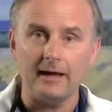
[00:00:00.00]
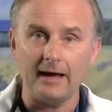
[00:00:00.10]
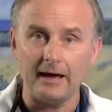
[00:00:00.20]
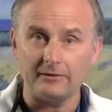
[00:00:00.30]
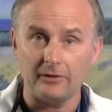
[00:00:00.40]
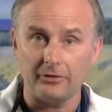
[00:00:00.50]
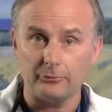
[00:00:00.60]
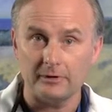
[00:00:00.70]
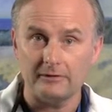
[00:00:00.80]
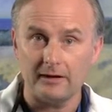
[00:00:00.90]
At the
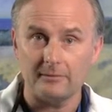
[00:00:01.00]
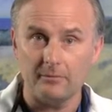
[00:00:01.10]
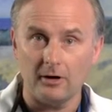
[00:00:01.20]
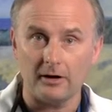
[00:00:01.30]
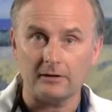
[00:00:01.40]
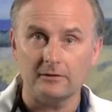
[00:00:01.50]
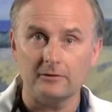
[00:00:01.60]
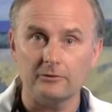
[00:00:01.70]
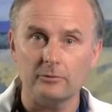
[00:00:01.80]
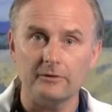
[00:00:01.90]
3-day mark
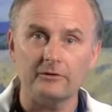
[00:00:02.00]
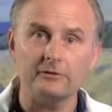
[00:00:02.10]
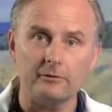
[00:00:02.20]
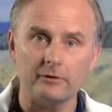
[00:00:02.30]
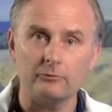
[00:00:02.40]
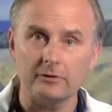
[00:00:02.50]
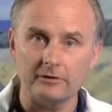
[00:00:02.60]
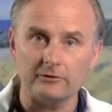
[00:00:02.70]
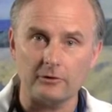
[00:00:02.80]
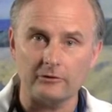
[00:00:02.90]
is when the steroid really
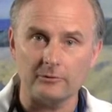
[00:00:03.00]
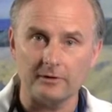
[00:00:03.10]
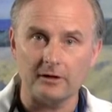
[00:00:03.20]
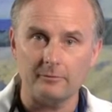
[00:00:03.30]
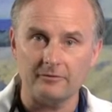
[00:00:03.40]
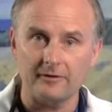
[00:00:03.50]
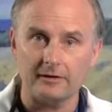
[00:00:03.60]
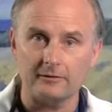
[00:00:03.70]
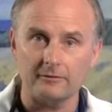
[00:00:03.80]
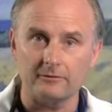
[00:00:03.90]
starts to become
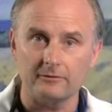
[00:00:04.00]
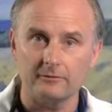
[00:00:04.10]
effective.